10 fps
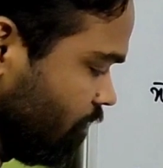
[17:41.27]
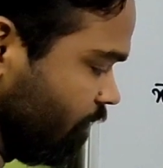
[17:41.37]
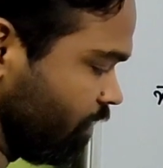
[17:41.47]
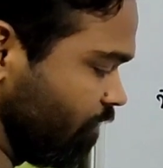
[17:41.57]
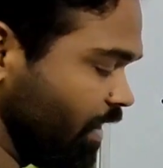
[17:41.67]

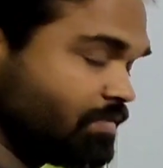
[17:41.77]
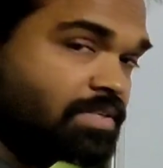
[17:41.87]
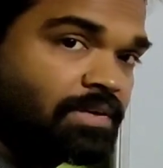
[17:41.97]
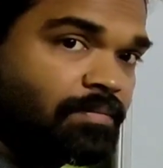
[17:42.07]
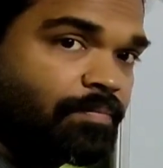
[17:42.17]
15 5s
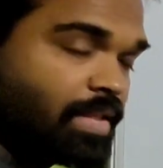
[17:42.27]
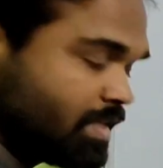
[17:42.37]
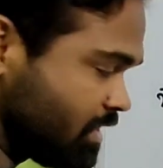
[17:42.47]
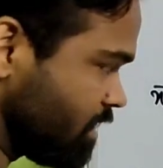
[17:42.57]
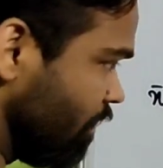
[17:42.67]
are
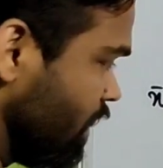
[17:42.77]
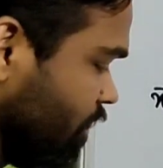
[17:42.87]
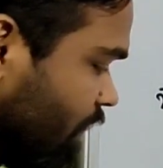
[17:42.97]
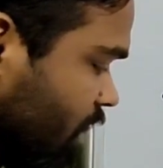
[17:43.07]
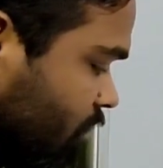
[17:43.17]

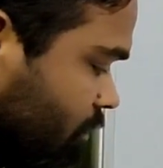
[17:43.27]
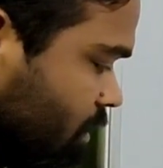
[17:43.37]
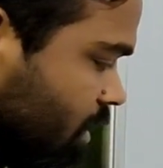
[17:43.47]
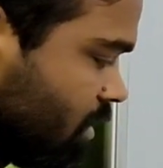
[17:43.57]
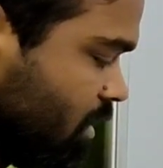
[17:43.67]
75,
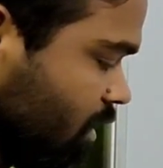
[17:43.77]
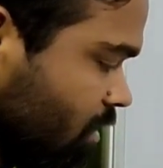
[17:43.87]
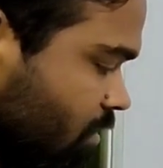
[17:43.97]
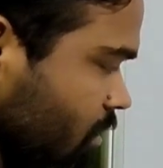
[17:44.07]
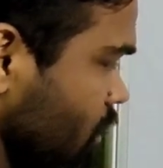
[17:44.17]
isn't it?